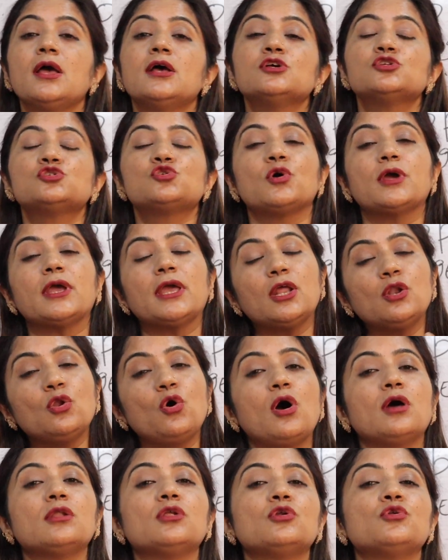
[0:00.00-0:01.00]
So in
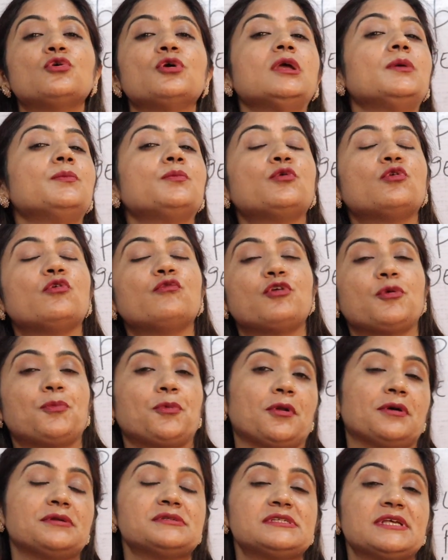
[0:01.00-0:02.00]
order to improve your
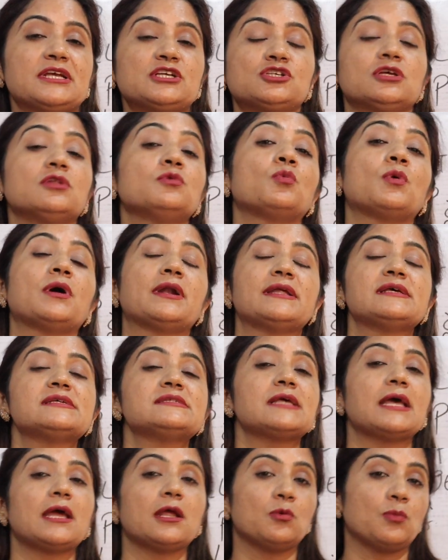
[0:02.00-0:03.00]
pronunciation, what is
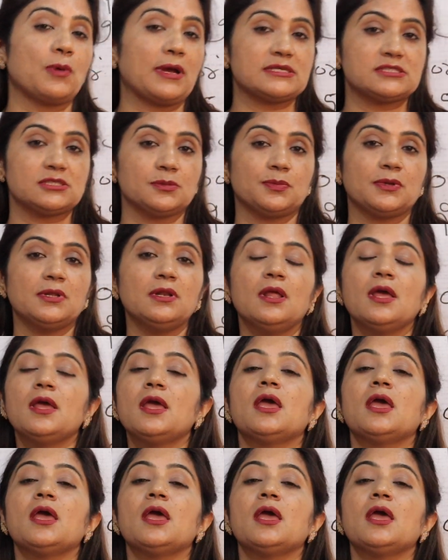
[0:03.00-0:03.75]
advisable?